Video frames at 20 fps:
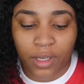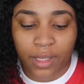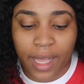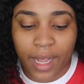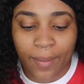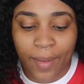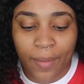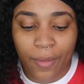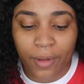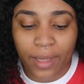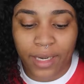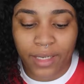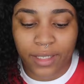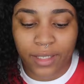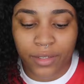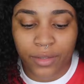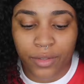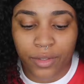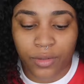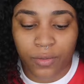A lot of people like
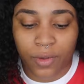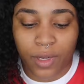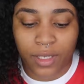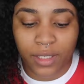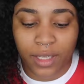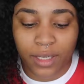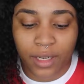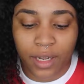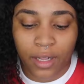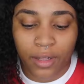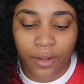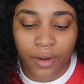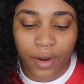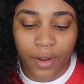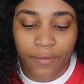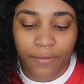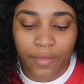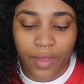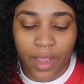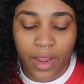to use the ones that color
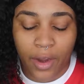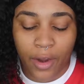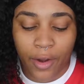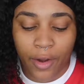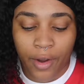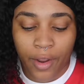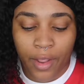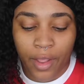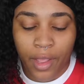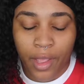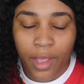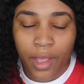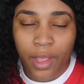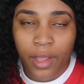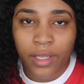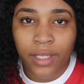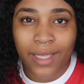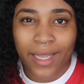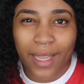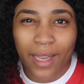of their
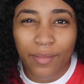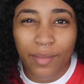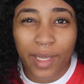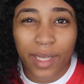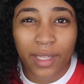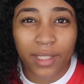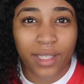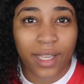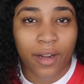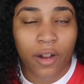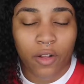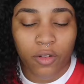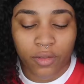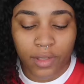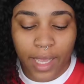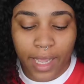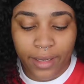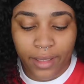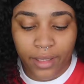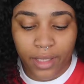skin because they
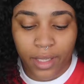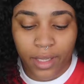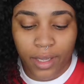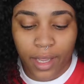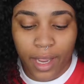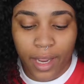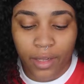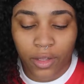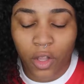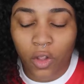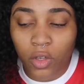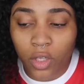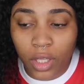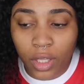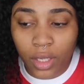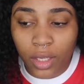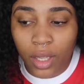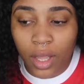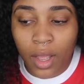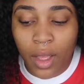don't like the halo
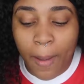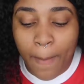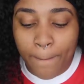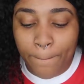look,